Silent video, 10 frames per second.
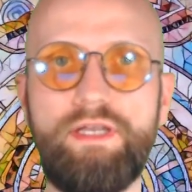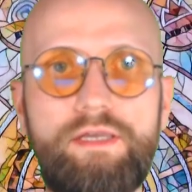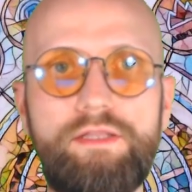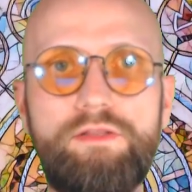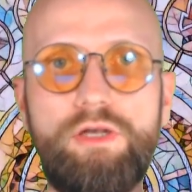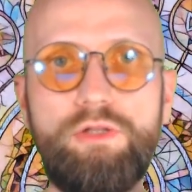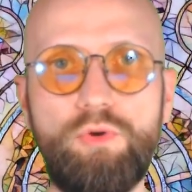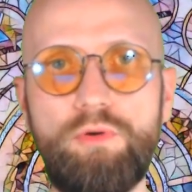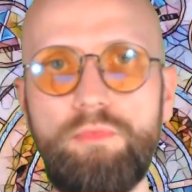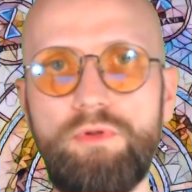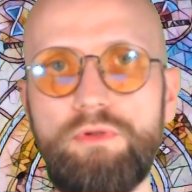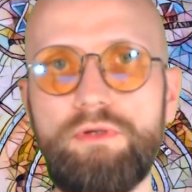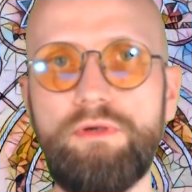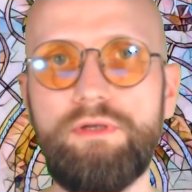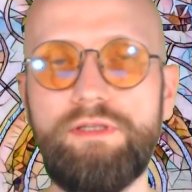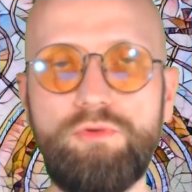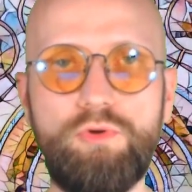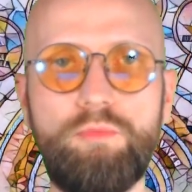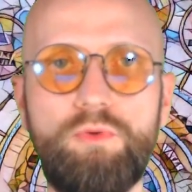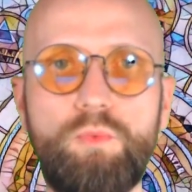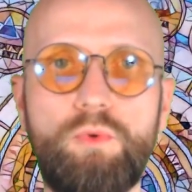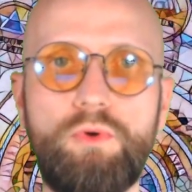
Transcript: In a normal